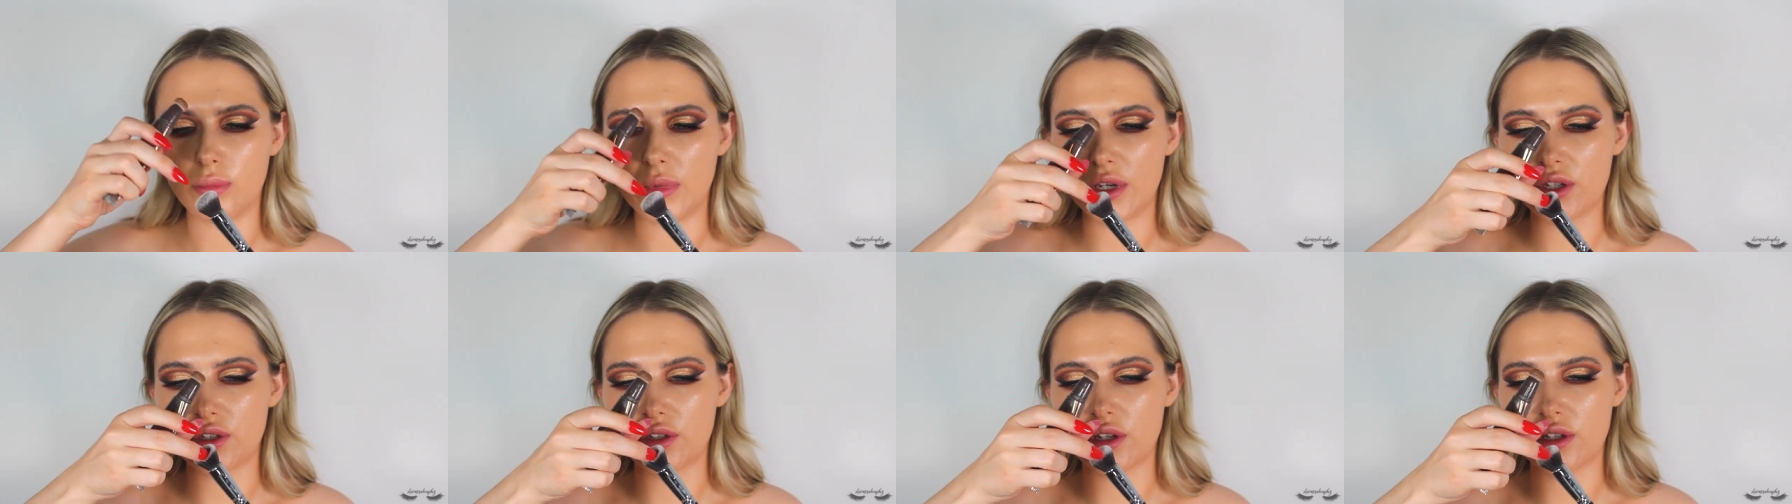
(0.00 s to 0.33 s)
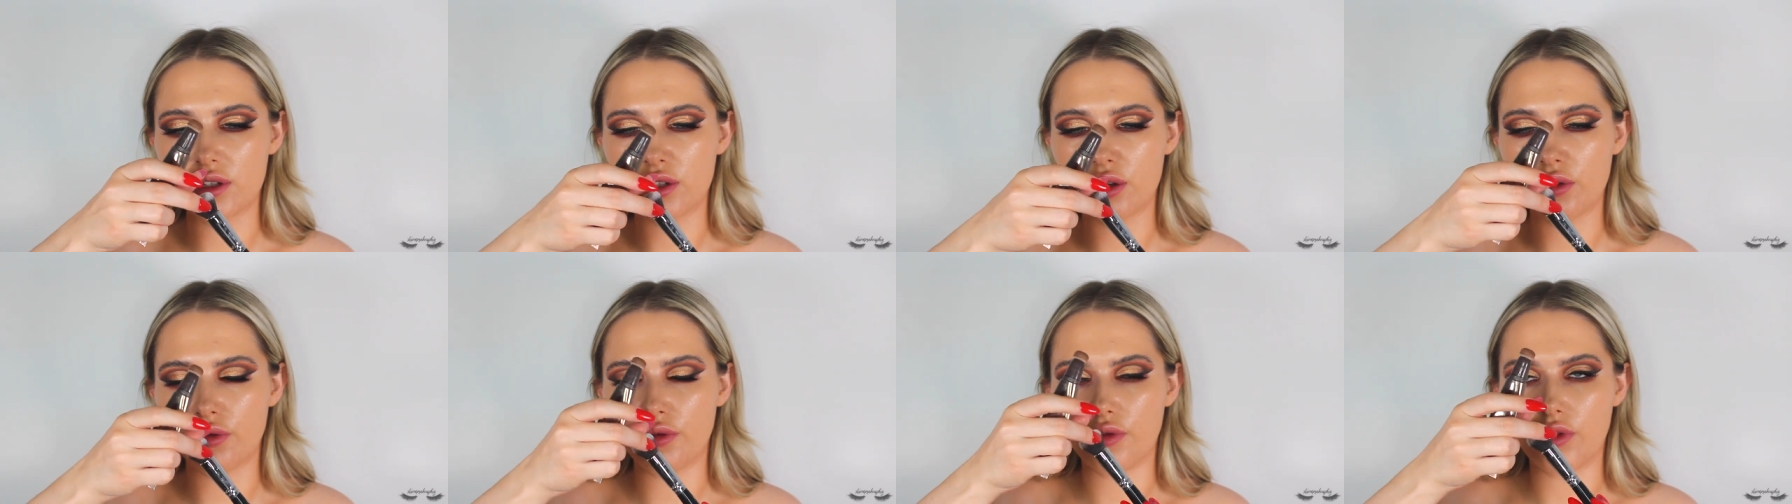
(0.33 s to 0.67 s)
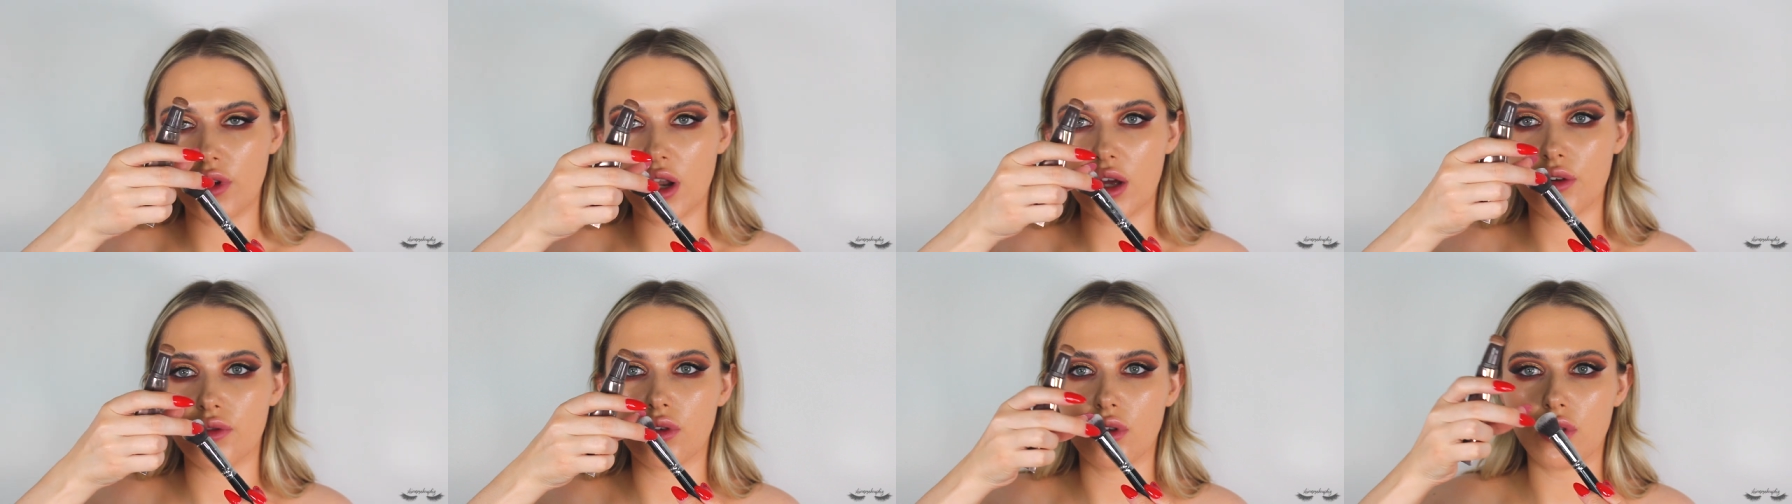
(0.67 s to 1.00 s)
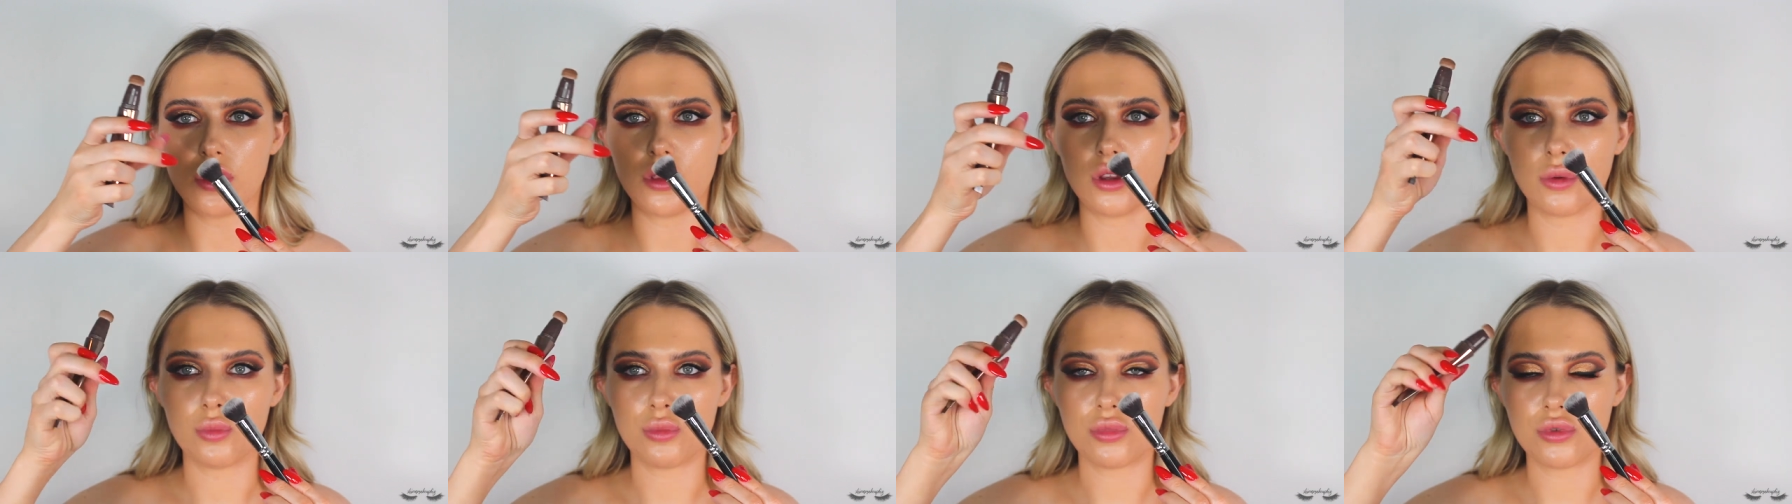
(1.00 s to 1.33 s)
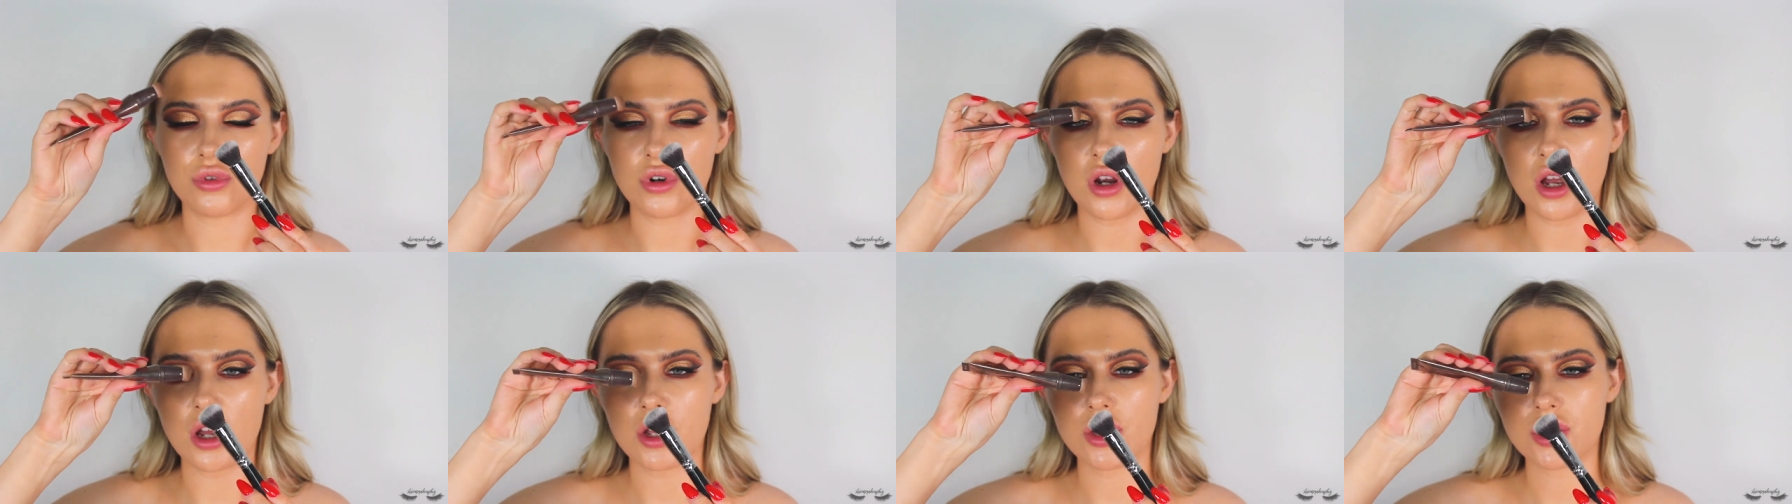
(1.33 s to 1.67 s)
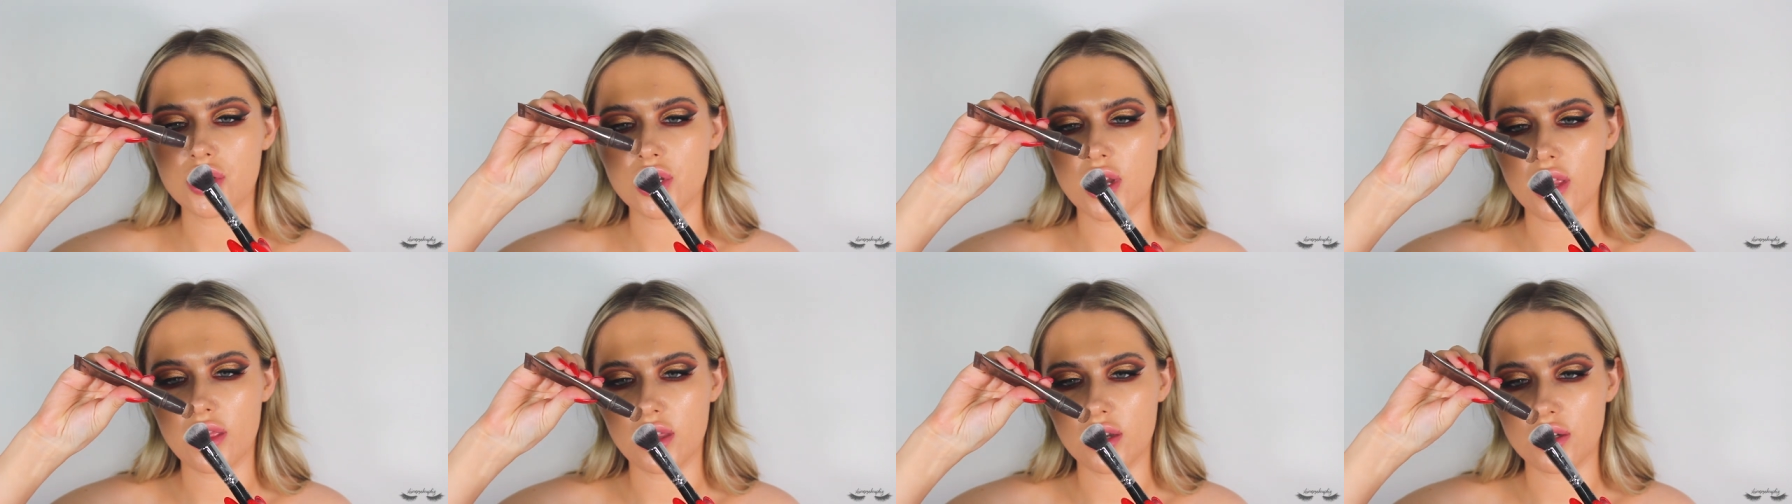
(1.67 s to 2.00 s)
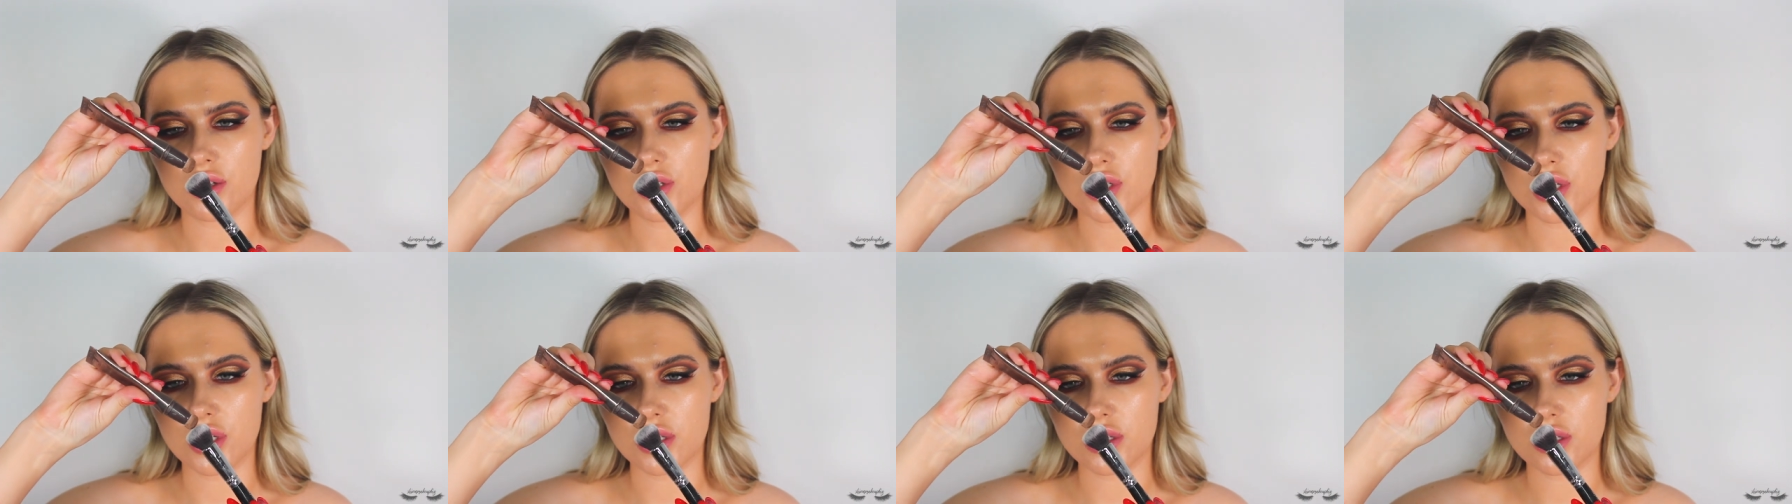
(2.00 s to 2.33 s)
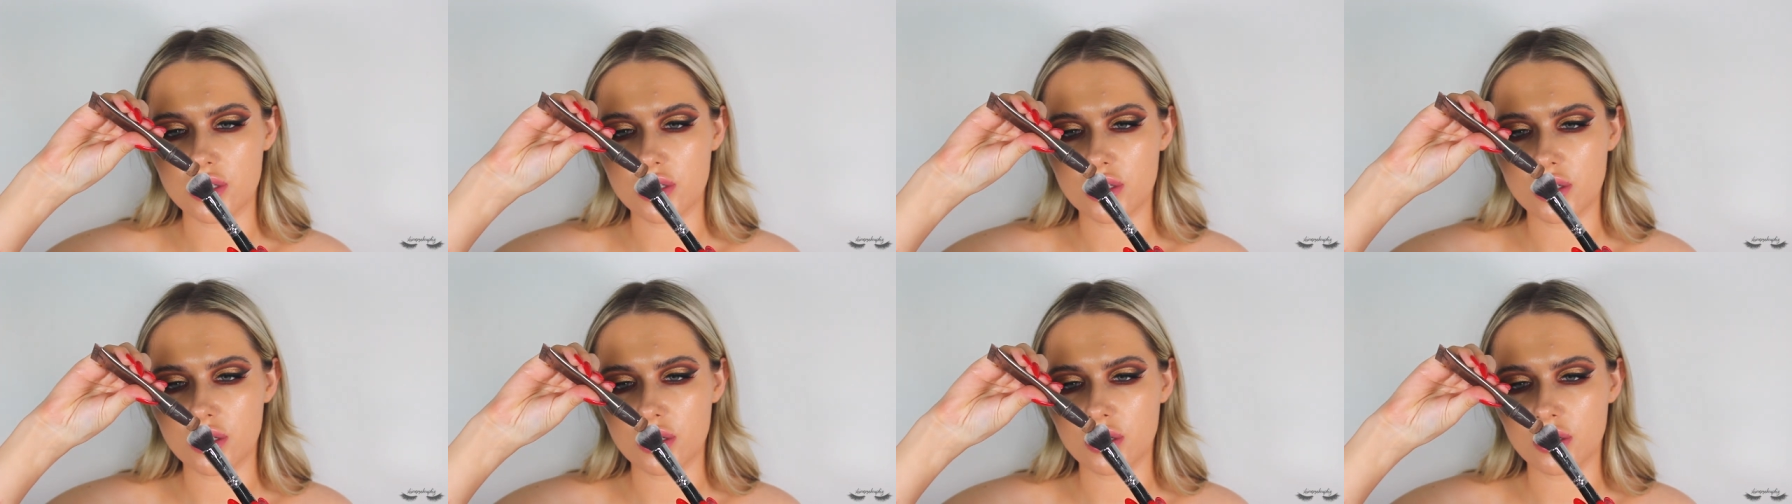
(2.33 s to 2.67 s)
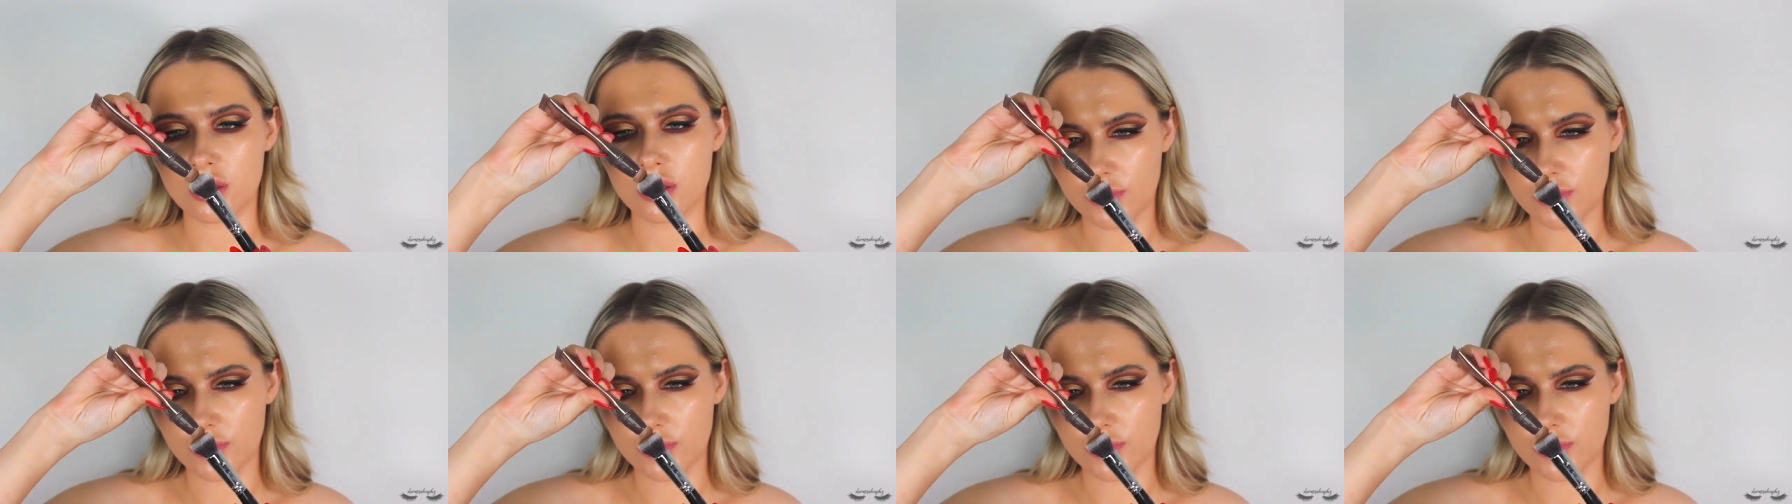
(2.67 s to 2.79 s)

make sure there's no fluff on the brush, and then just